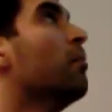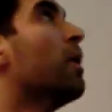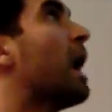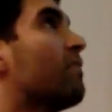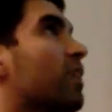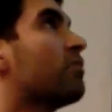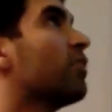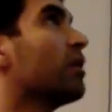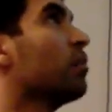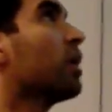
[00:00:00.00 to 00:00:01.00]
have that
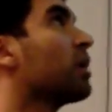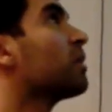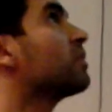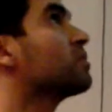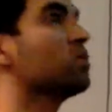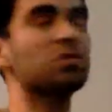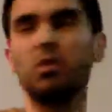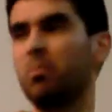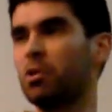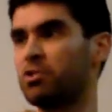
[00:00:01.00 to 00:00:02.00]
framework, so it was a
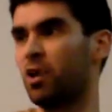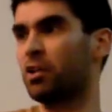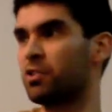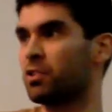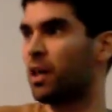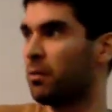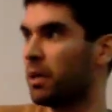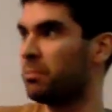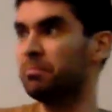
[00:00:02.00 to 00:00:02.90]
little more structured that way.